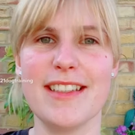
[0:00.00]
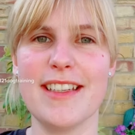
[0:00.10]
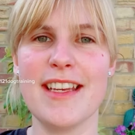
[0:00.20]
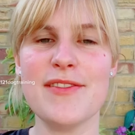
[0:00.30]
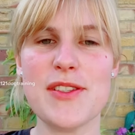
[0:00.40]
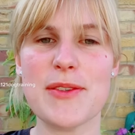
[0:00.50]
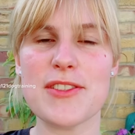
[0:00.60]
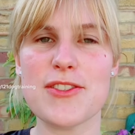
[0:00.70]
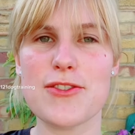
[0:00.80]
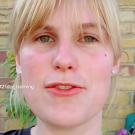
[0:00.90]
If you're
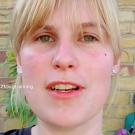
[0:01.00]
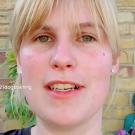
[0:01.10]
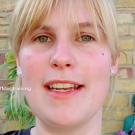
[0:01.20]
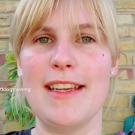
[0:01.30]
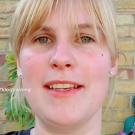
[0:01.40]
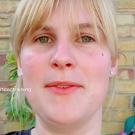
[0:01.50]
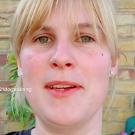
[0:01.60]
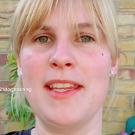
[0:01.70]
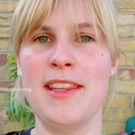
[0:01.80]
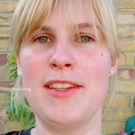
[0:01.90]
struggling
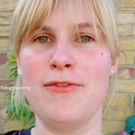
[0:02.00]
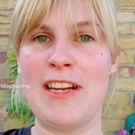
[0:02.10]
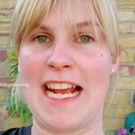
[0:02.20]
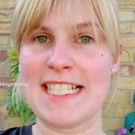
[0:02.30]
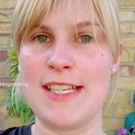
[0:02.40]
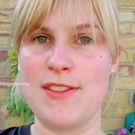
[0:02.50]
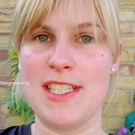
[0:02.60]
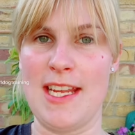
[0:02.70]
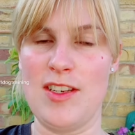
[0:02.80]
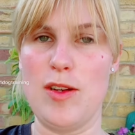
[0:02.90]
with
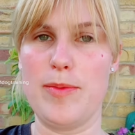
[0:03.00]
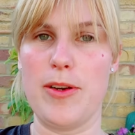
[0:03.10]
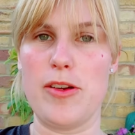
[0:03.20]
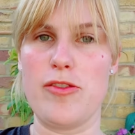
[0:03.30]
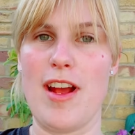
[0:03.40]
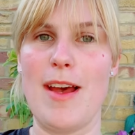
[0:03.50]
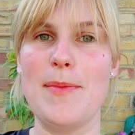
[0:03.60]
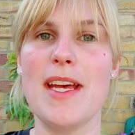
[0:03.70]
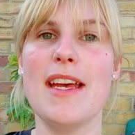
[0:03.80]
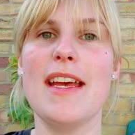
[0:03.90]
reactivity in your program,
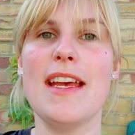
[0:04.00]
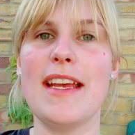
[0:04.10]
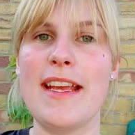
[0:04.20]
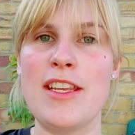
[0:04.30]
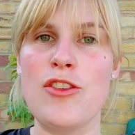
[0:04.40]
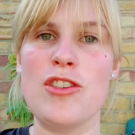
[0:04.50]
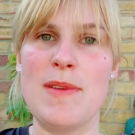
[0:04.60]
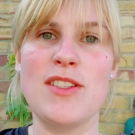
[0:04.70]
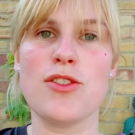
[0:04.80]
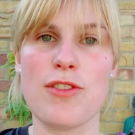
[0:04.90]
it usually
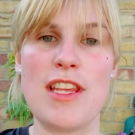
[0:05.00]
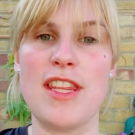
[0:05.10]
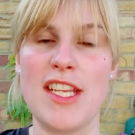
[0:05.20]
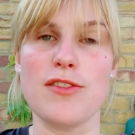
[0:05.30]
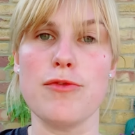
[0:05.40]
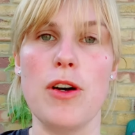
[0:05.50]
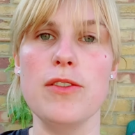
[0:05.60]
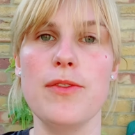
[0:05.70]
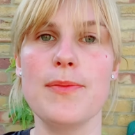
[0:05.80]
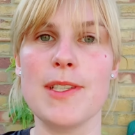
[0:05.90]
means three things are wrong.
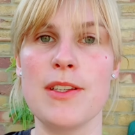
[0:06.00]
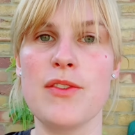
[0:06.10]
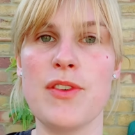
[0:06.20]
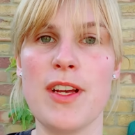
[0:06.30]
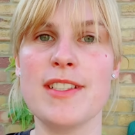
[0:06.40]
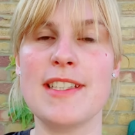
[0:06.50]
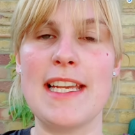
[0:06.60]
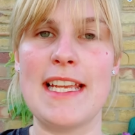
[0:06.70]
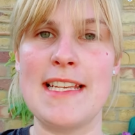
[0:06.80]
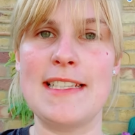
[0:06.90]
So the first
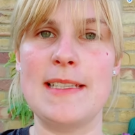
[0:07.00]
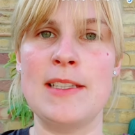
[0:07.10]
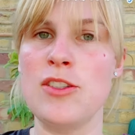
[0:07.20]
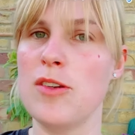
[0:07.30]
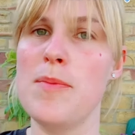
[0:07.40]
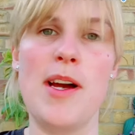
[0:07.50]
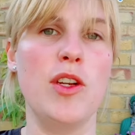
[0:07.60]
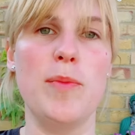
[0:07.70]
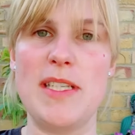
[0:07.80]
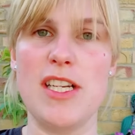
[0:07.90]
thing is the dog might
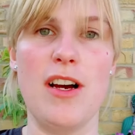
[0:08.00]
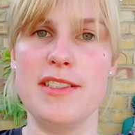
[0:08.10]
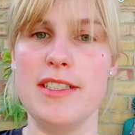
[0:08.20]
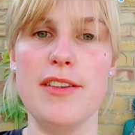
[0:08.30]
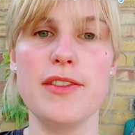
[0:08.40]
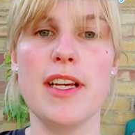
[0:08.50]
not be tired enough.